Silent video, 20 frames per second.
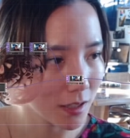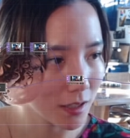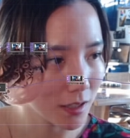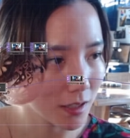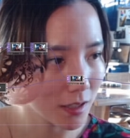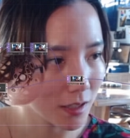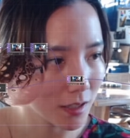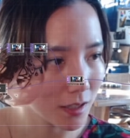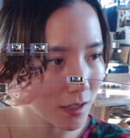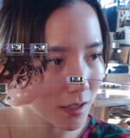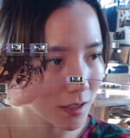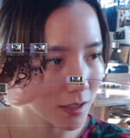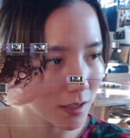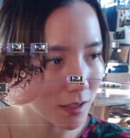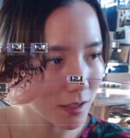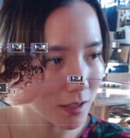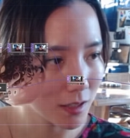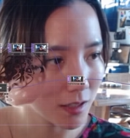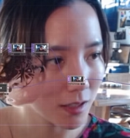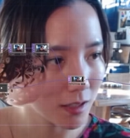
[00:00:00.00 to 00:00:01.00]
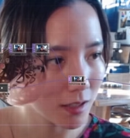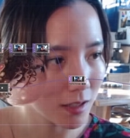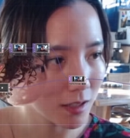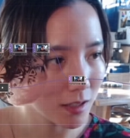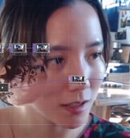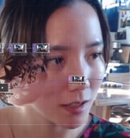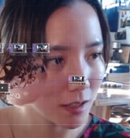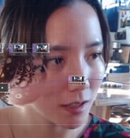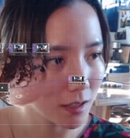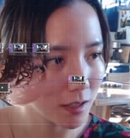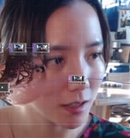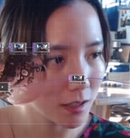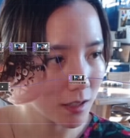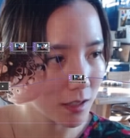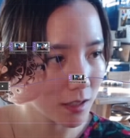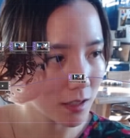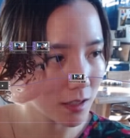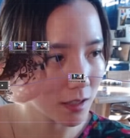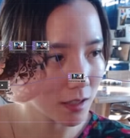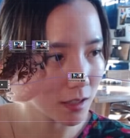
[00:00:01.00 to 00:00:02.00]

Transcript: Nothing is said.